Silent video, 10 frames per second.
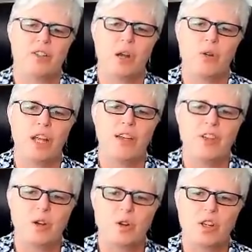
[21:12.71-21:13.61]
So
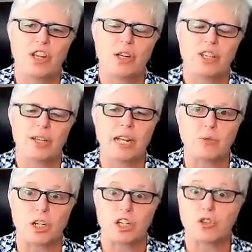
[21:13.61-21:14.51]
if you're you know
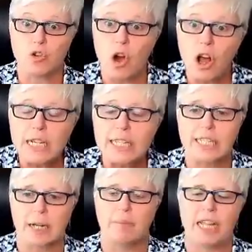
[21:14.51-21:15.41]
sometimes we're just drawn to
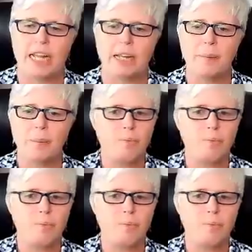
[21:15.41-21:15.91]
something.